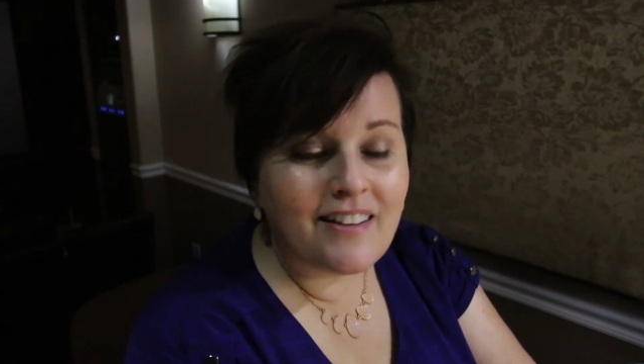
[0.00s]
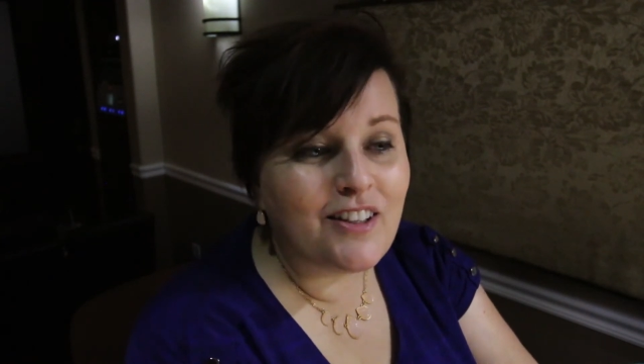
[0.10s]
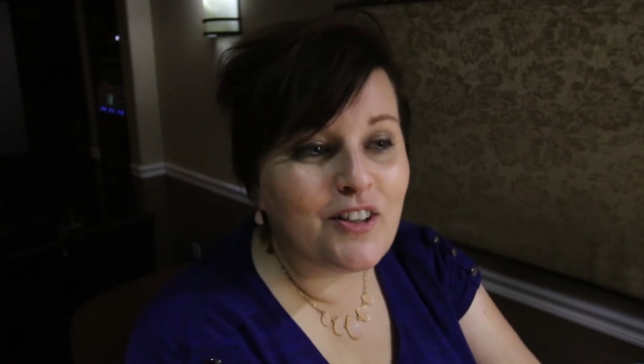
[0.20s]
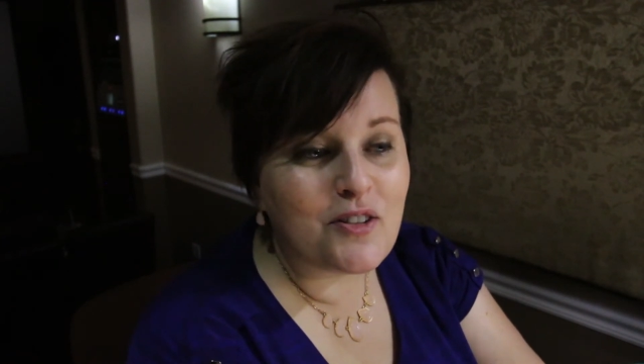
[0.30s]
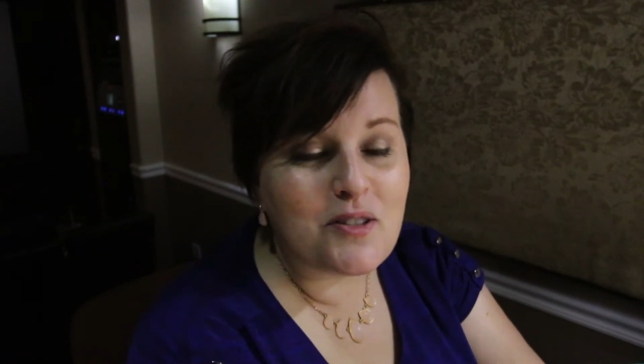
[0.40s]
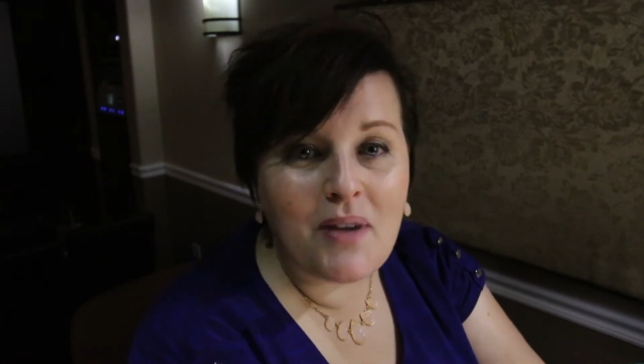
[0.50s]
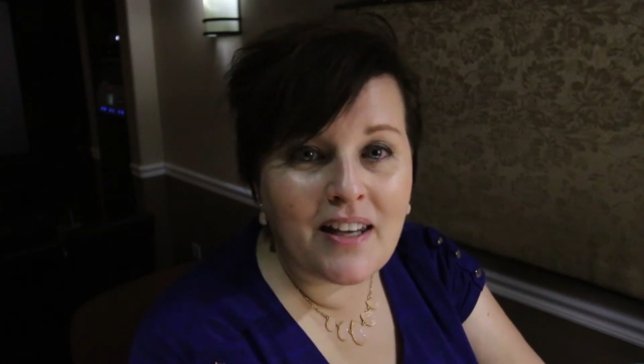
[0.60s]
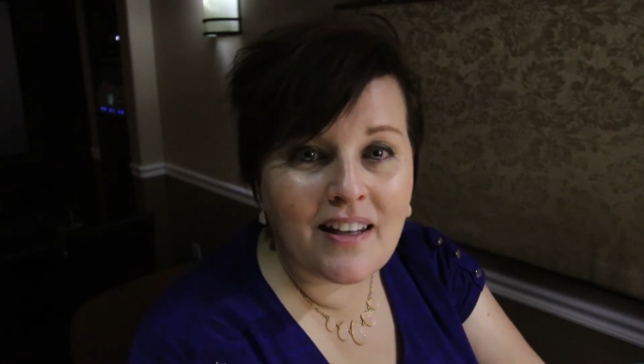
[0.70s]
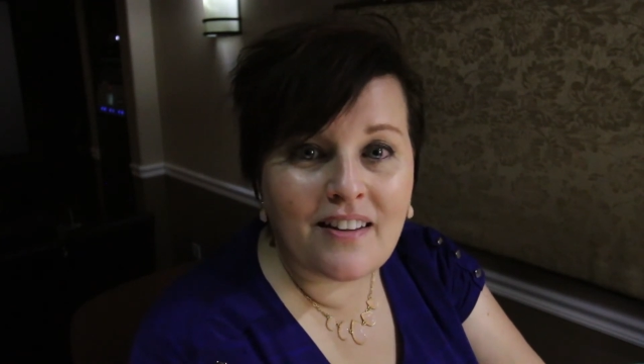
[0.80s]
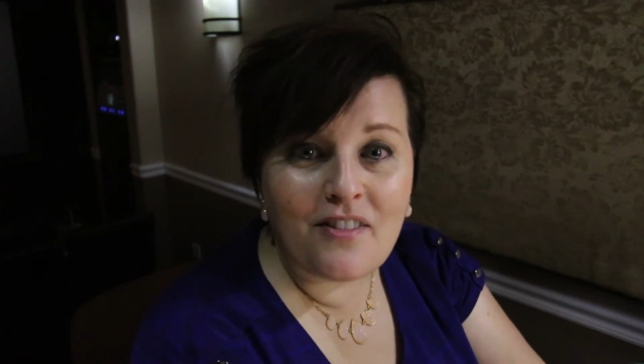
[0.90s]
you know, to
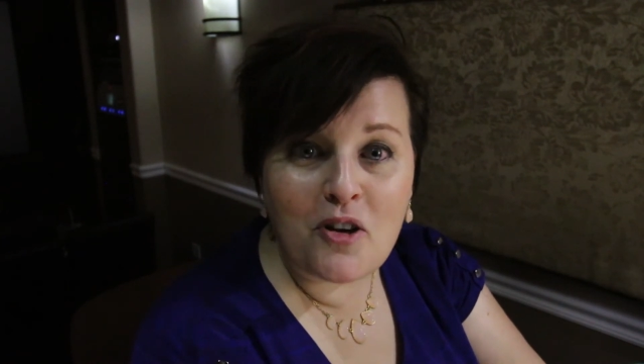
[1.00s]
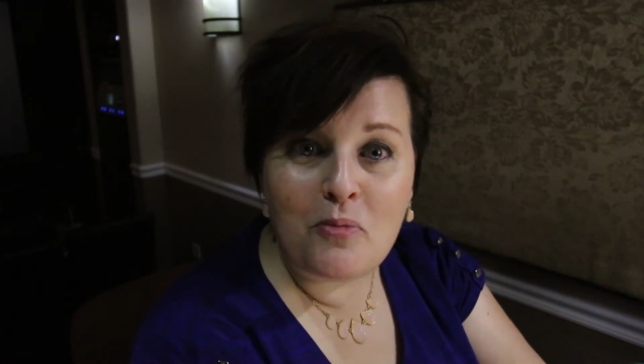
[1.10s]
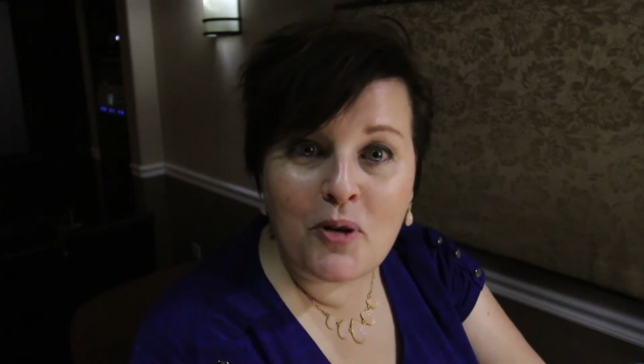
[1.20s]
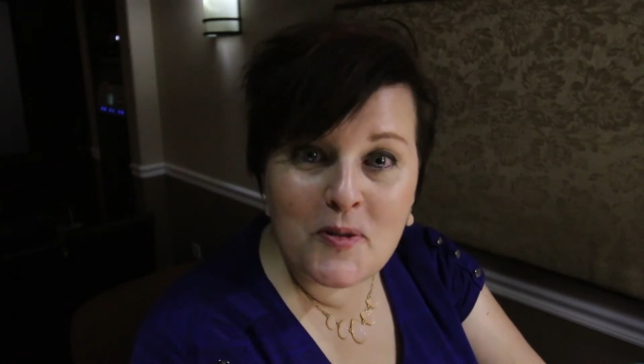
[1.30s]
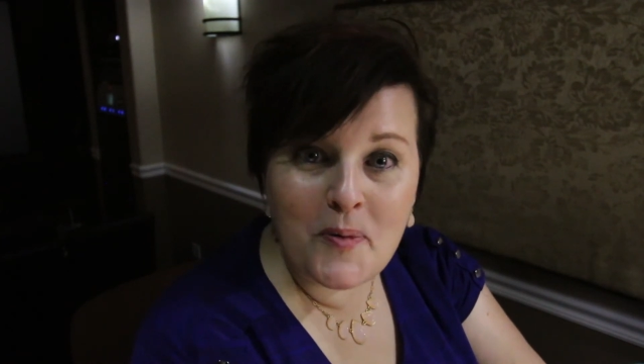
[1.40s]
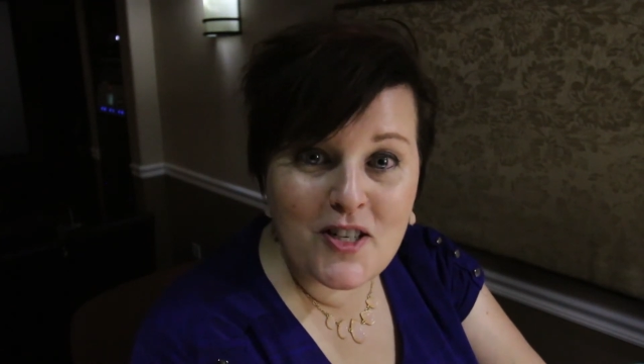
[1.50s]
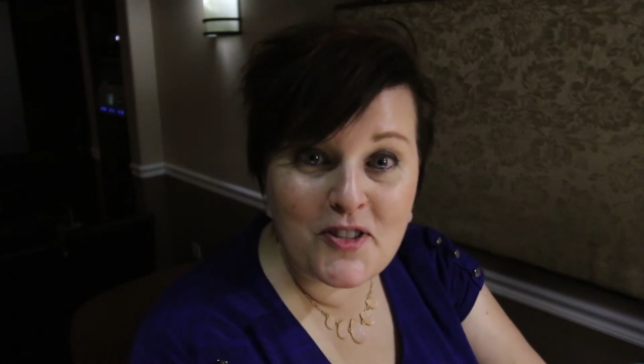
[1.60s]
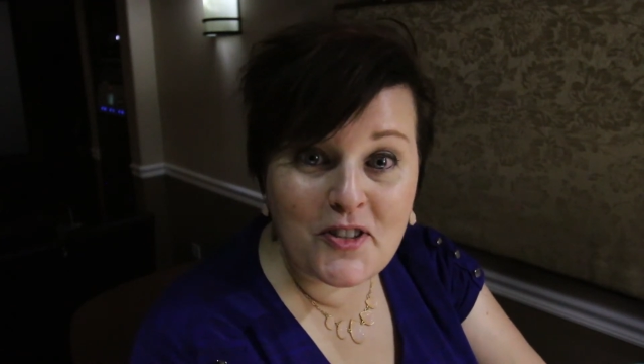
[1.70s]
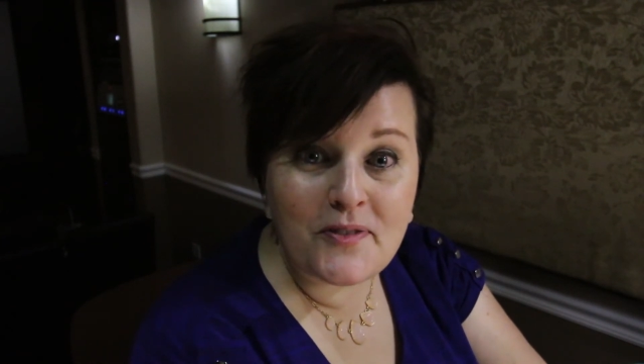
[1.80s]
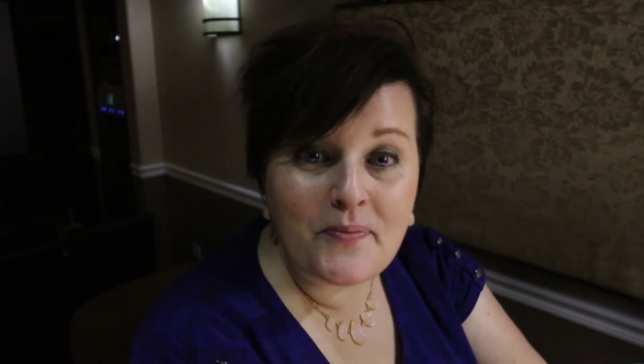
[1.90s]
make it a little more
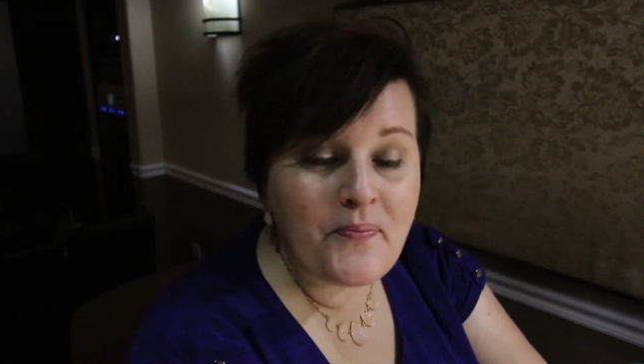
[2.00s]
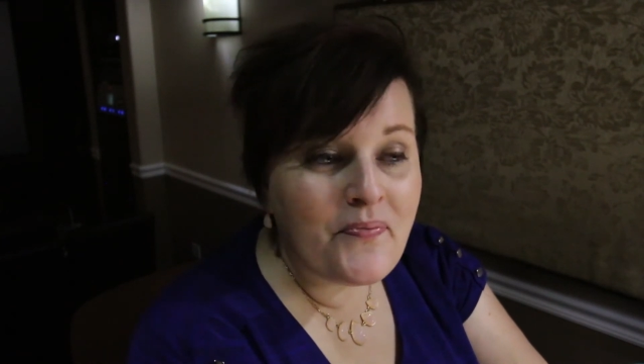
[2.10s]
special.